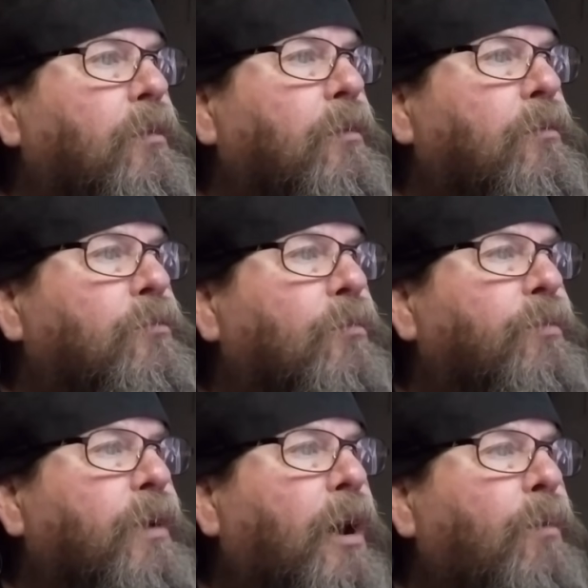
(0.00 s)
So
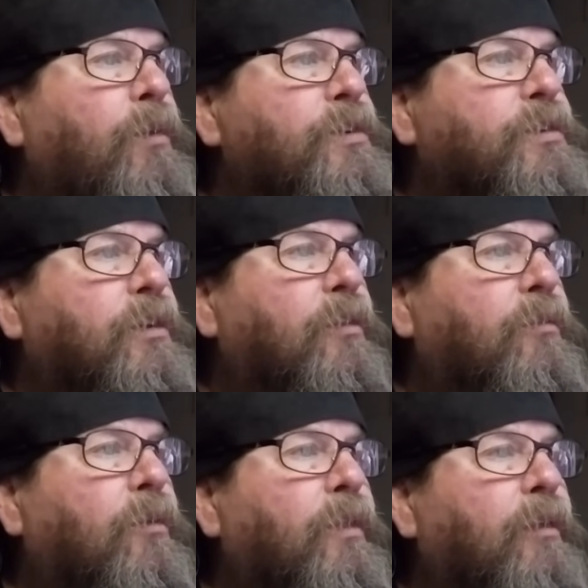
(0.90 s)
for now, we're just going to
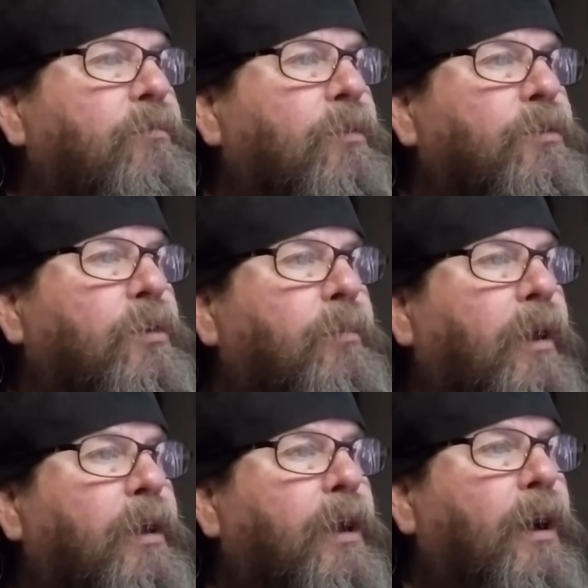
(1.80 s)
throw that filter
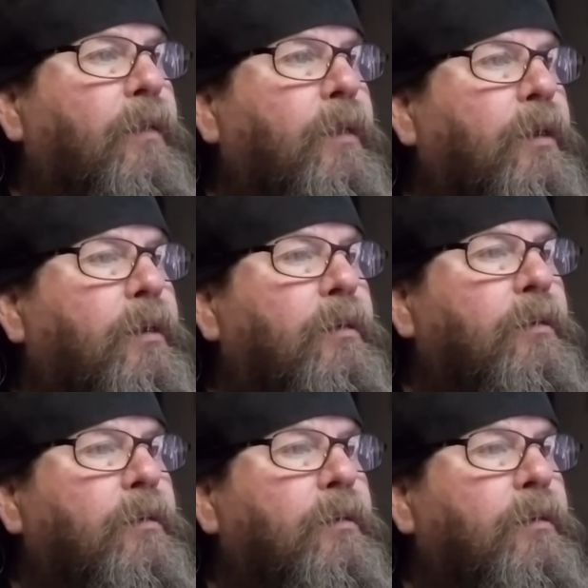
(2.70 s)
back on there